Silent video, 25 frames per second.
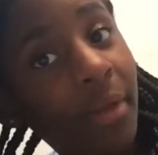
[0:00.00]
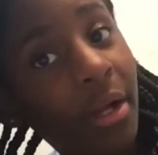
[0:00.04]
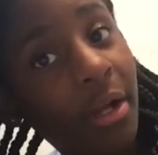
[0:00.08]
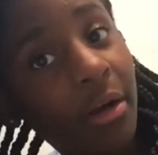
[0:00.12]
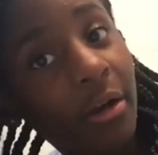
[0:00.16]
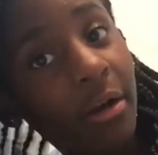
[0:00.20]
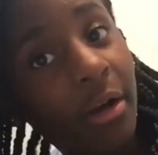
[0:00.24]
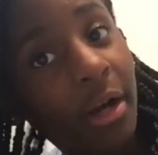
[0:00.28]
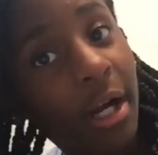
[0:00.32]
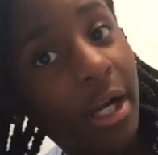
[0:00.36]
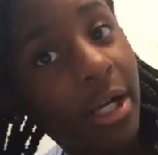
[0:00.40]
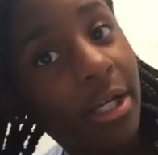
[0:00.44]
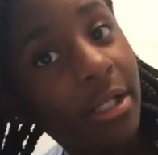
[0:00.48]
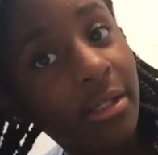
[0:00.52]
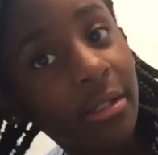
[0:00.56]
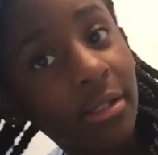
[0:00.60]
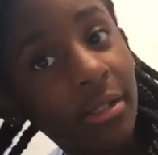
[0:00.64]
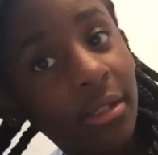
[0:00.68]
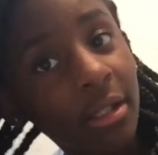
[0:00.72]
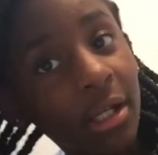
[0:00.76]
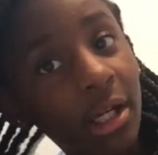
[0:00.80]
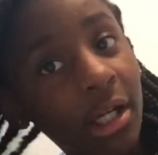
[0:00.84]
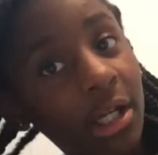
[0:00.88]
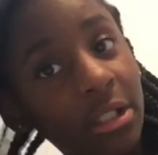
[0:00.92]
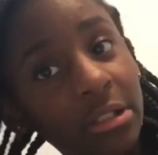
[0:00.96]
Alright,
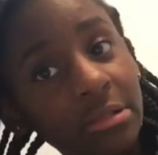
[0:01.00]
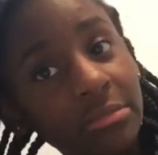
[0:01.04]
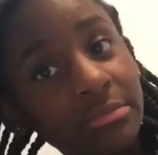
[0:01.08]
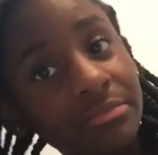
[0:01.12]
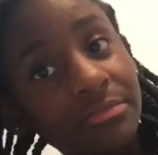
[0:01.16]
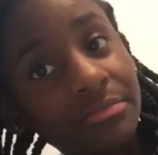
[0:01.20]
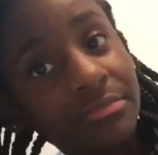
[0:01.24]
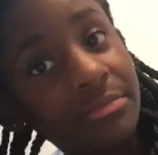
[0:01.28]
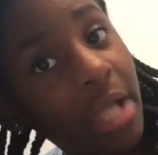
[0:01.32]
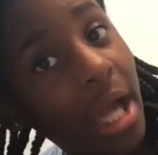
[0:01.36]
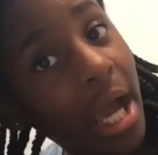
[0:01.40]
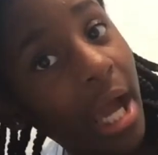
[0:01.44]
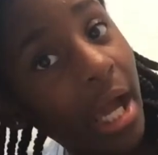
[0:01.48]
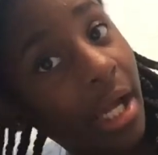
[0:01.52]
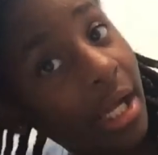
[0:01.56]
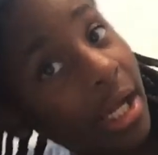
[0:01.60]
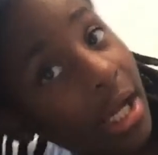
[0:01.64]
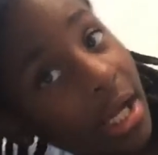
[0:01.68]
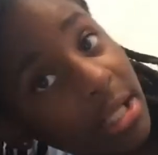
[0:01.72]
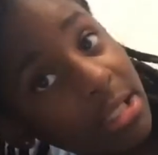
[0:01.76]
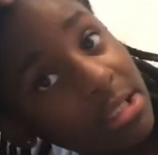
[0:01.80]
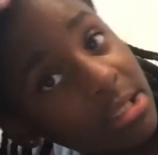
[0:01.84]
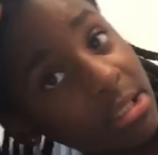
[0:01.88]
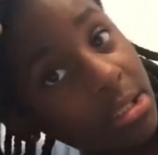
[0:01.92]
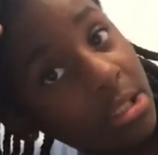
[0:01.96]
so now I
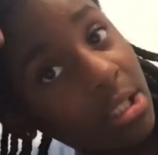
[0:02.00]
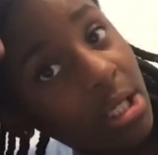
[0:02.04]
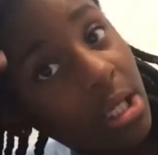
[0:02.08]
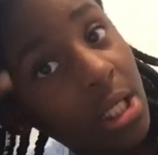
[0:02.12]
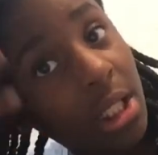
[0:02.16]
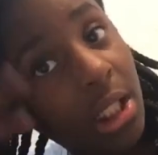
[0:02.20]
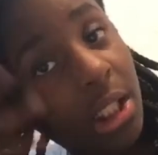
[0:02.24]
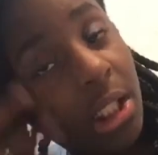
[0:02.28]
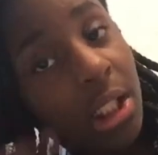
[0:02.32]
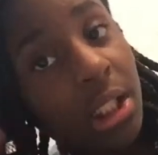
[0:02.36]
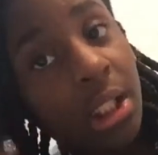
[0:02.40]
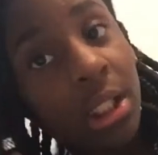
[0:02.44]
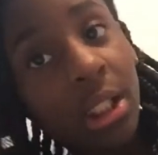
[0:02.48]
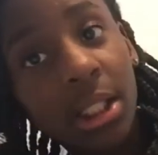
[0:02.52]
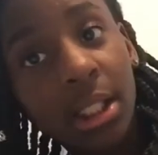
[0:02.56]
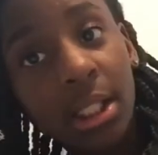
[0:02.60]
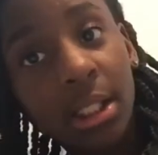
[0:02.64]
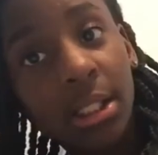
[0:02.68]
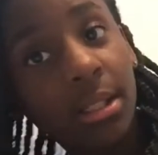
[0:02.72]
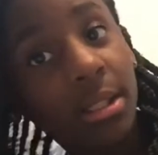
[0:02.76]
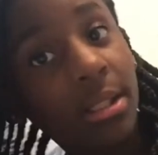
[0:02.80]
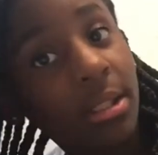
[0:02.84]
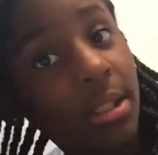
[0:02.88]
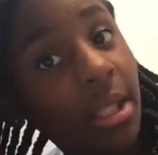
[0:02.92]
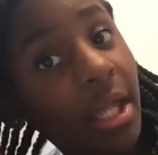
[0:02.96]
got this
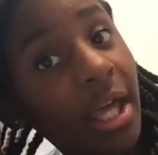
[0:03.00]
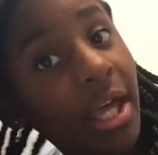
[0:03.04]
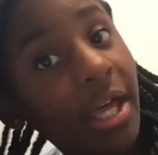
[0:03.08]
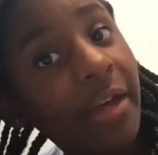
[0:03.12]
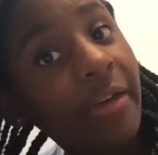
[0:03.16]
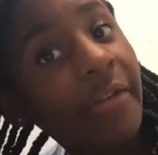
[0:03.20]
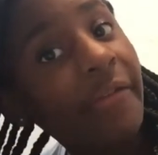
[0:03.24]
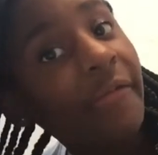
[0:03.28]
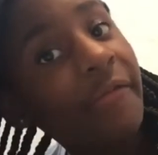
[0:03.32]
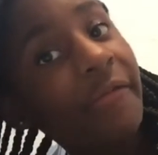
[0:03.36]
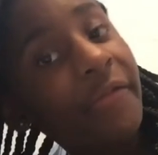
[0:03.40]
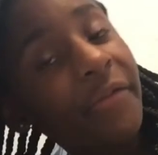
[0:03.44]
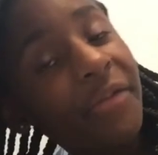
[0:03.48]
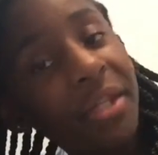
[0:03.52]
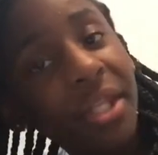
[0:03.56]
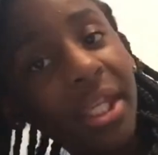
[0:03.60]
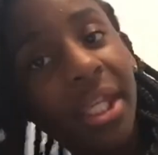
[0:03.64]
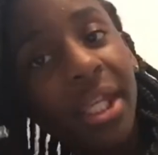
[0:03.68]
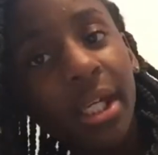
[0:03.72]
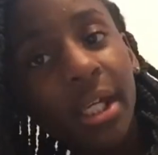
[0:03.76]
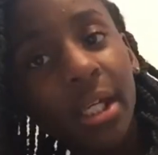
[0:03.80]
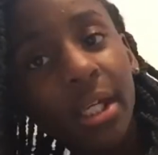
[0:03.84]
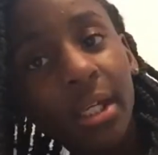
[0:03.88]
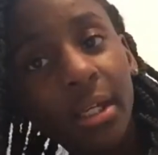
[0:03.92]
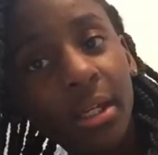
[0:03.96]
left
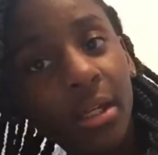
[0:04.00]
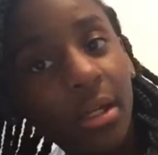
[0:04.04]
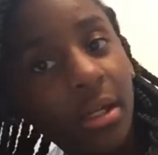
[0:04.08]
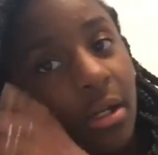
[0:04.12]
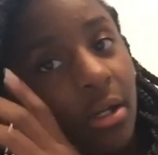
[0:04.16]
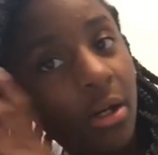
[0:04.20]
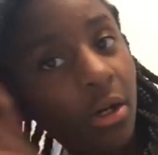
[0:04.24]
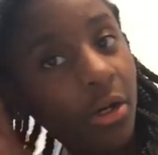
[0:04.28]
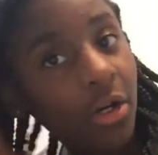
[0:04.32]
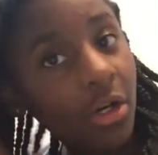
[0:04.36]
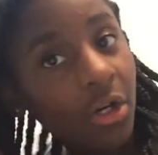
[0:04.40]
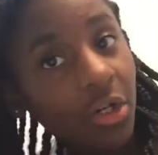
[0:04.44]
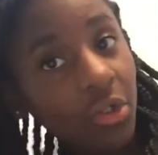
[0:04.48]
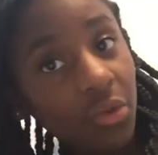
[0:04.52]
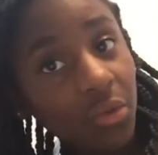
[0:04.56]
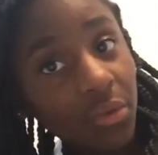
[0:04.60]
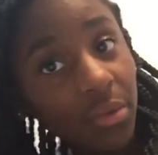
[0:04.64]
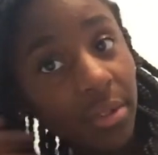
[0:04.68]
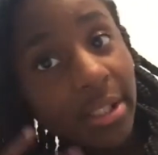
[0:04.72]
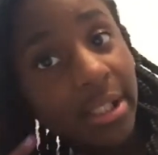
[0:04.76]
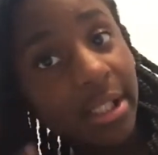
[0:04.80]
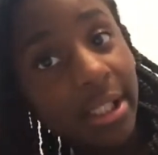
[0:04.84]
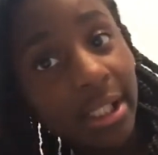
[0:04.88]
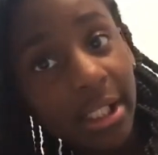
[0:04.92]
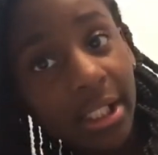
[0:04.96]

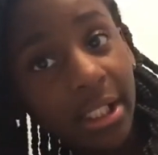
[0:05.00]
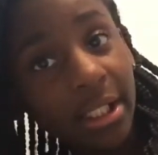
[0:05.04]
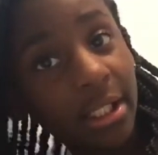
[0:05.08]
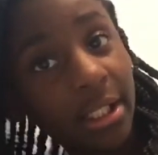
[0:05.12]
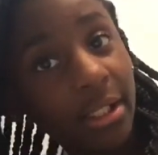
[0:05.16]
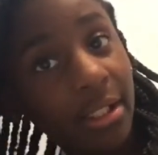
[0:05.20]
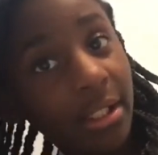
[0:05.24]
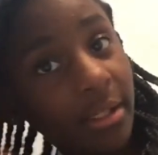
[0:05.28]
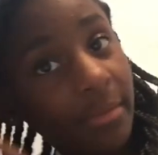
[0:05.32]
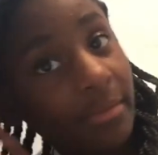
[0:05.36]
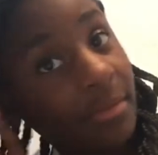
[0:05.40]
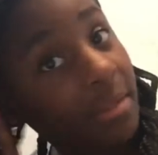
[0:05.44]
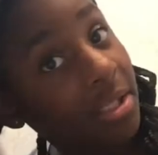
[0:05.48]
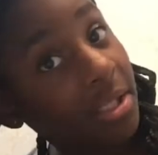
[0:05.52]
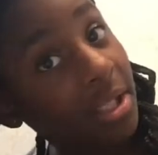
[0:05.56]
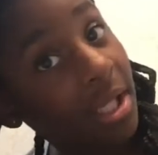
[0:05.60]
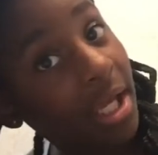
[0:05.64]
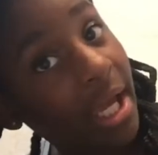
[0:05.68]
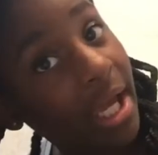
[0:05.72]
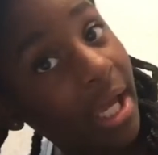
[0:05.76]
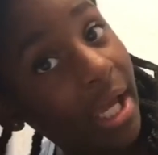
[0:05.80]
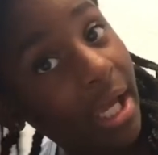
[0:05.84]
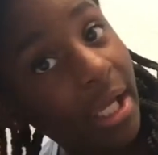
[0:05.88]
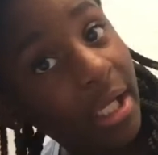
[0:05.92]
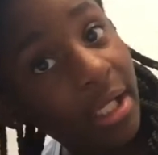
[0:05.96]
only, and I'm
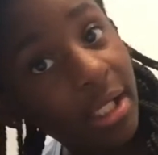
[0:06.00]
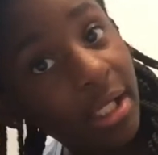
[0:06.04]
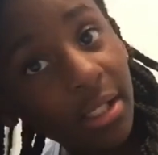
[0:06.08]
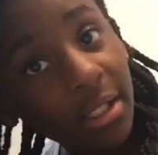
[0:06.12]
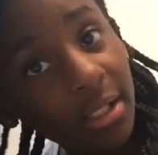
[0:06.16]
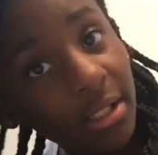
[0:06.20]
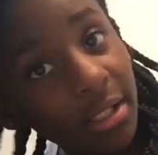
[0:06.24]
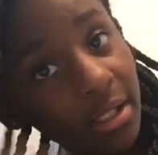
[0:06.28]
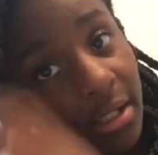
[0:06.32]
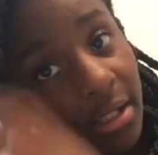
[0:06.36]
glad.